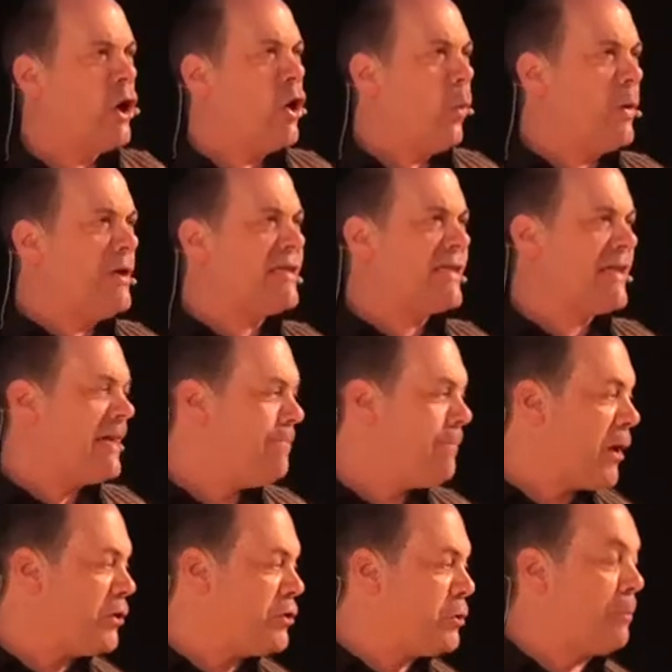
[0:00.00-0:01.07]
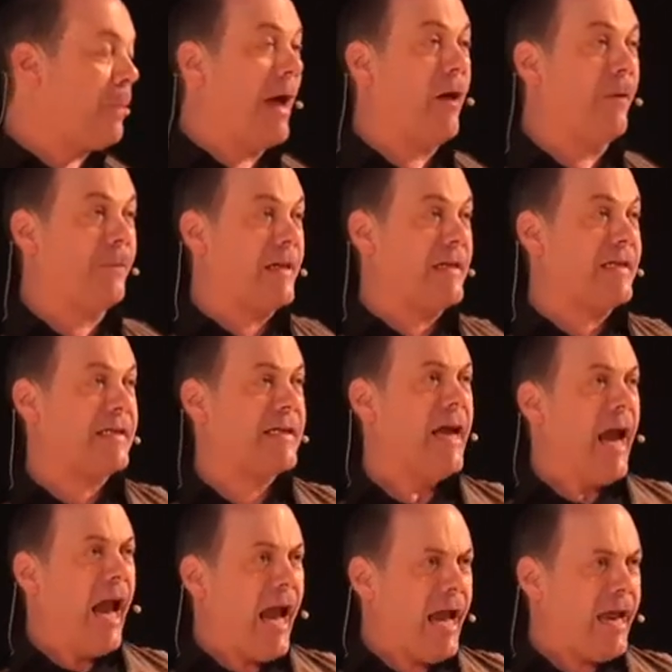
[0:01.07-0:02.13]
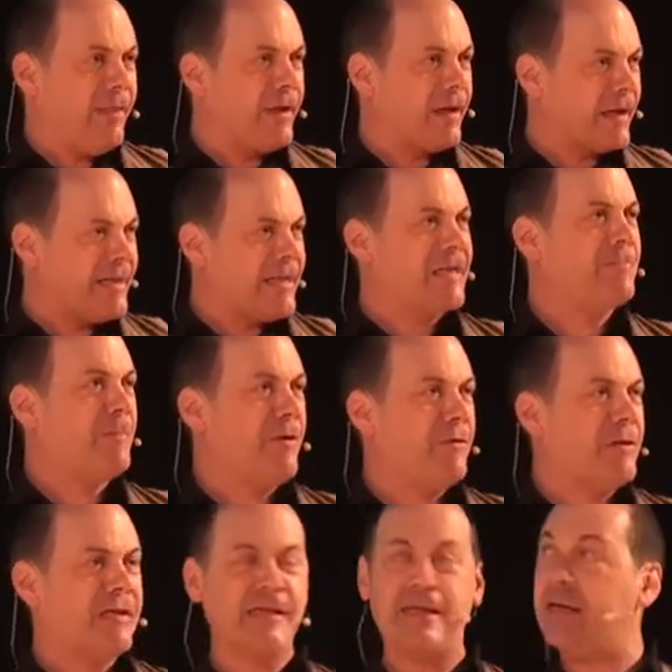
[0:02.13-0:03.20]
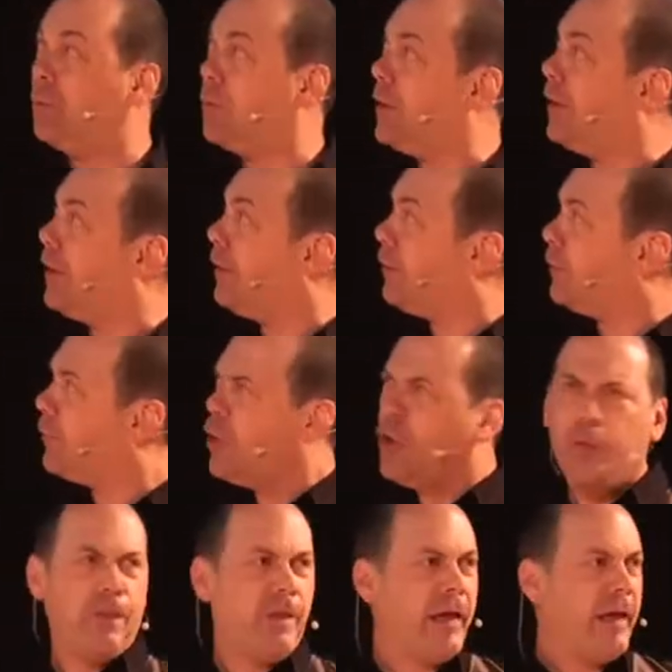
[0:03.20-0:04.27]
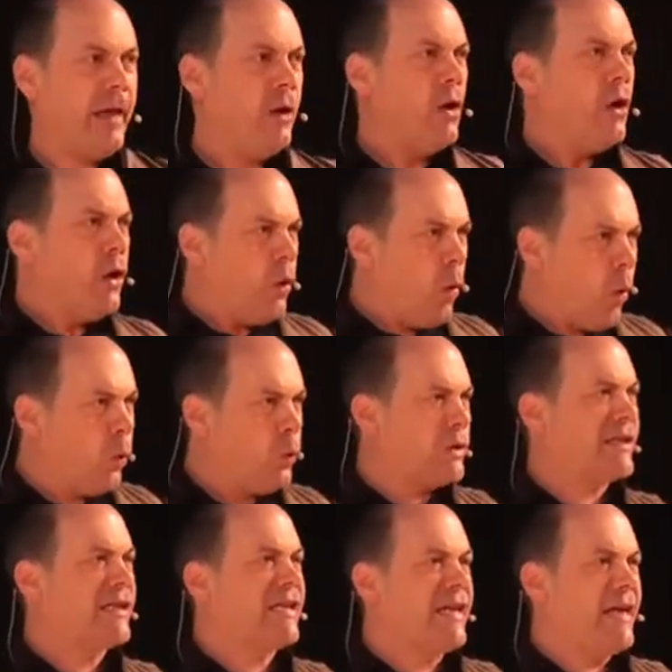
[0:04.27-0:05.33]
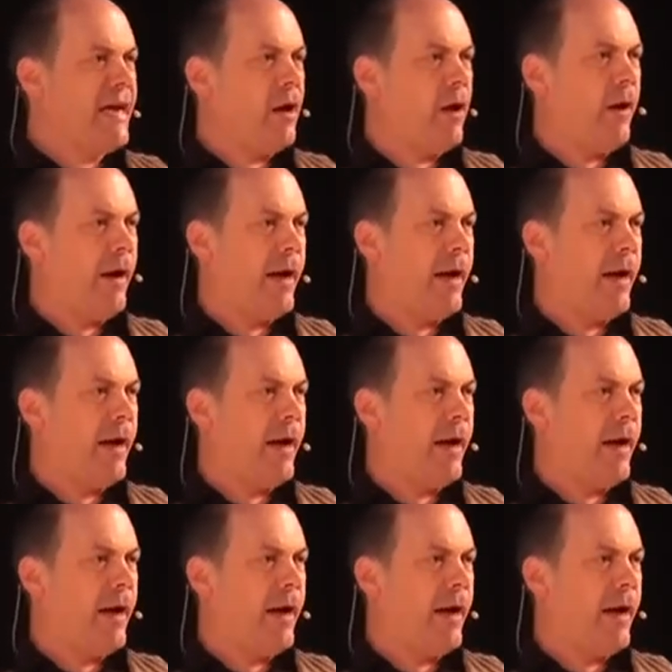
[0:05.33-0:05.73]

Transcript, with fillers: we see much about this in the conspiracy world. The all seeing eye,